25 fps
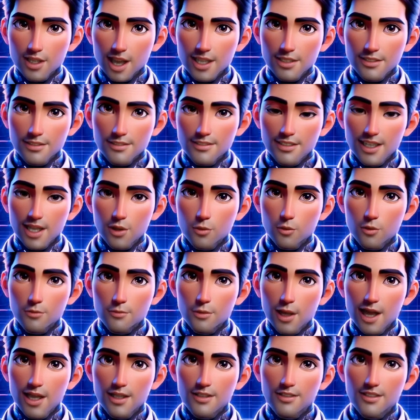I could then
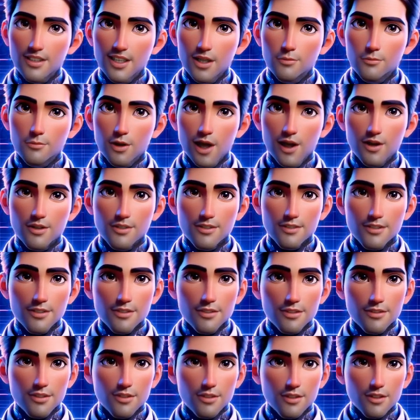build on that
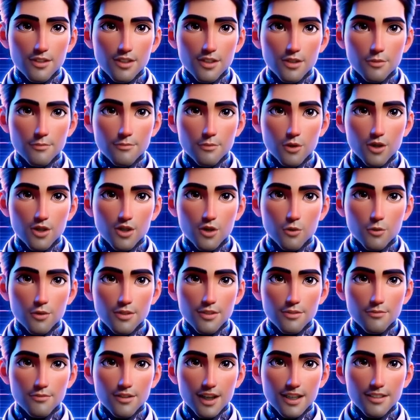and say,
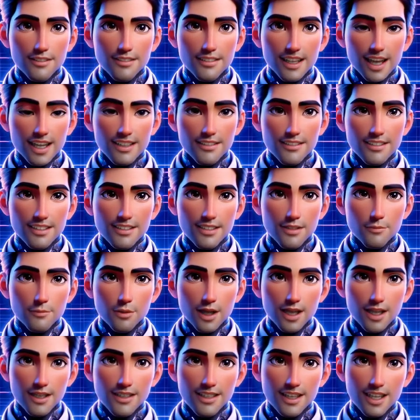could you compare
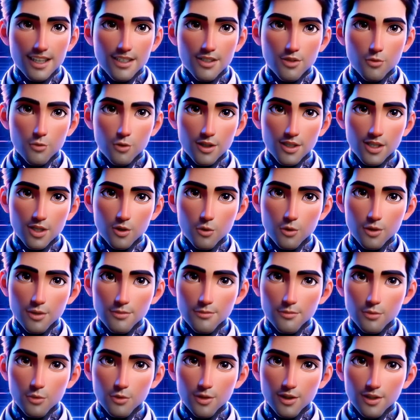autofocus to
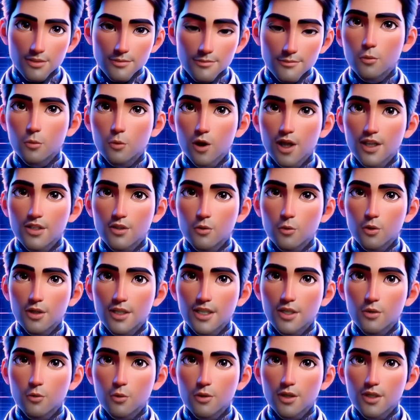Pomodoro, which is another
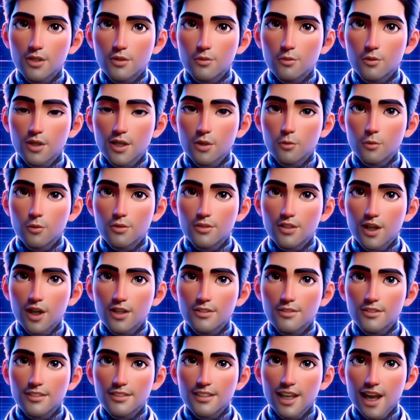type of time management
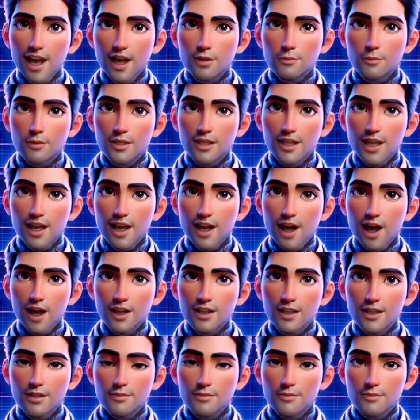technique,
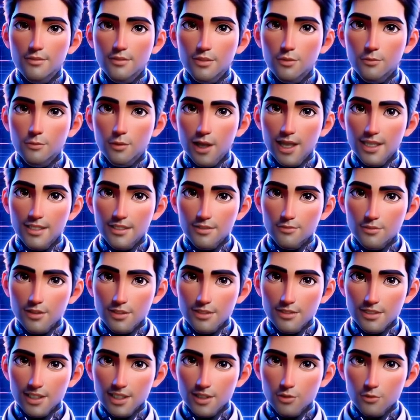right?
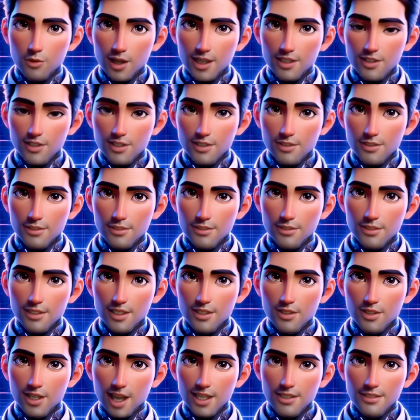And 2 does have
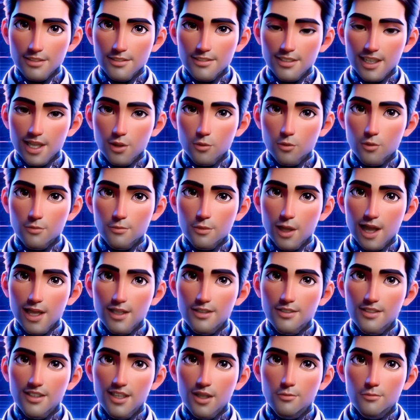limits as far as how
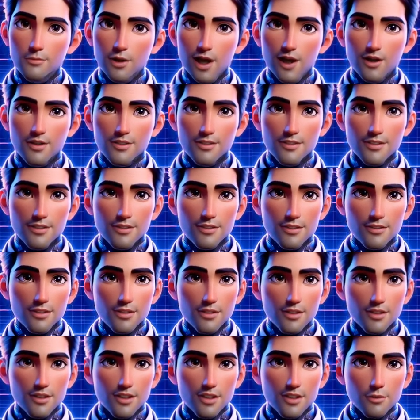long you spend on stuff.
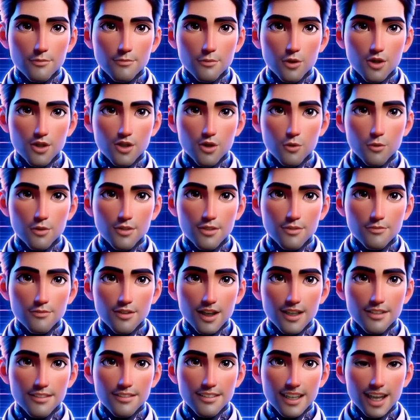It says they're
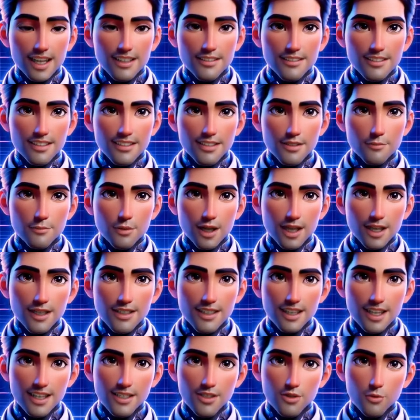both time
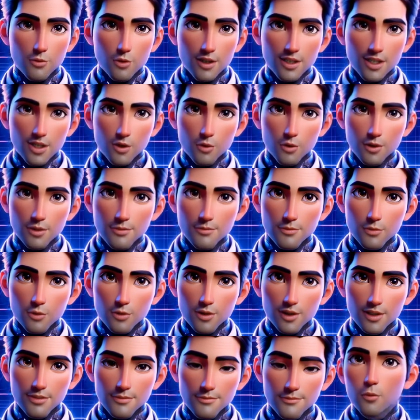management methods that can
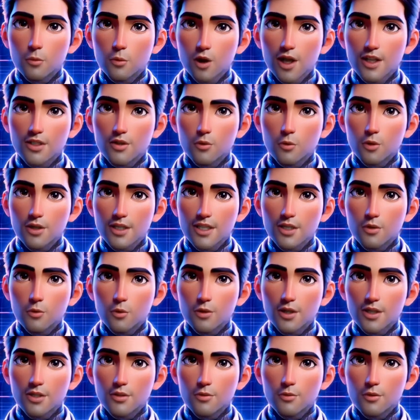help individuals
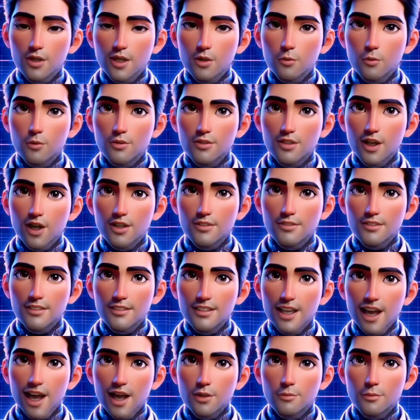increase productivity
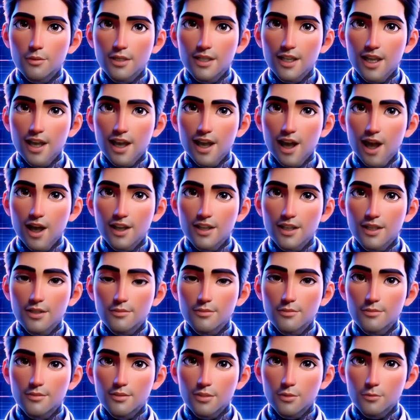and focus.
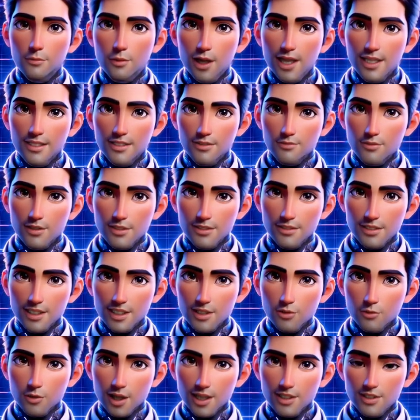Then it'll walk
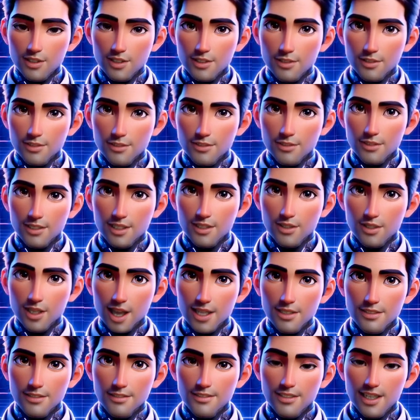right through what the
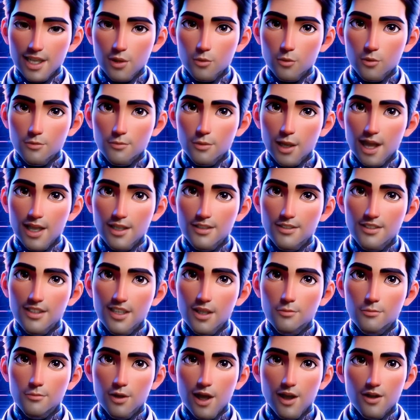autofocus system is,
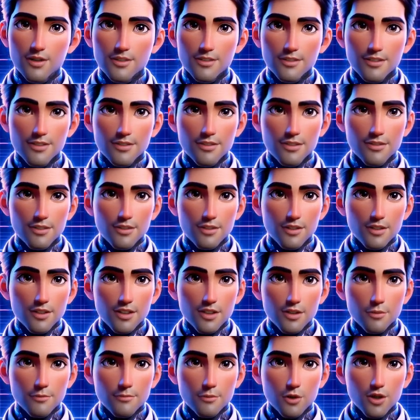and then
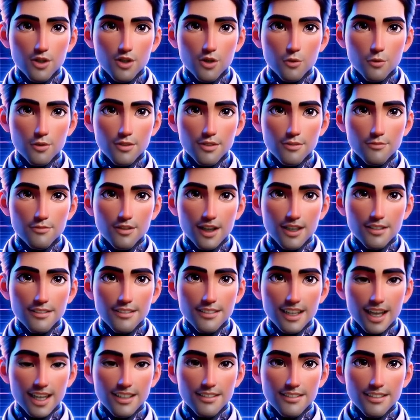it'll walk through what the
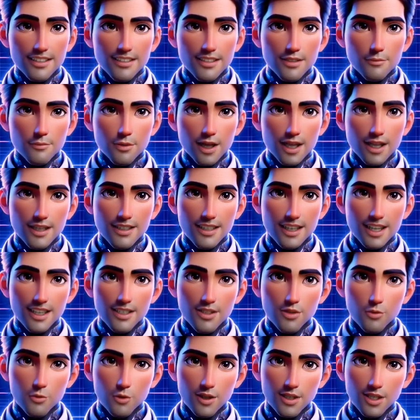Pomodoro system
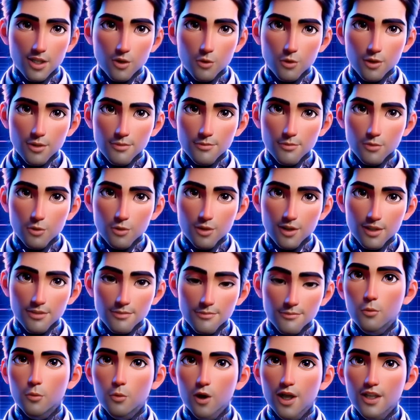is, and then
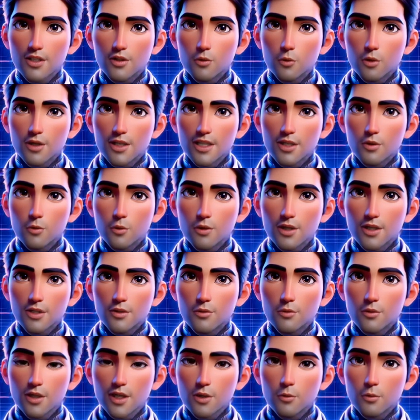you could go from there.
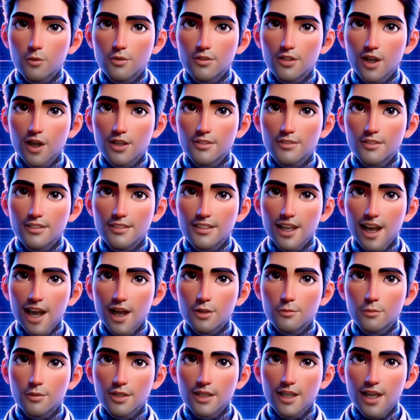You could
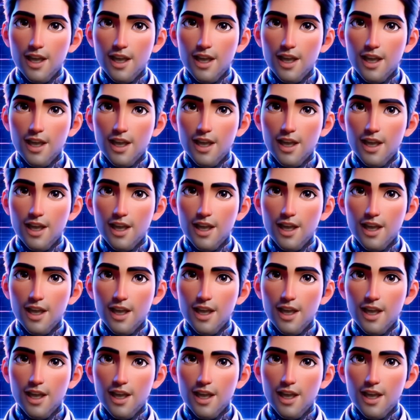ask,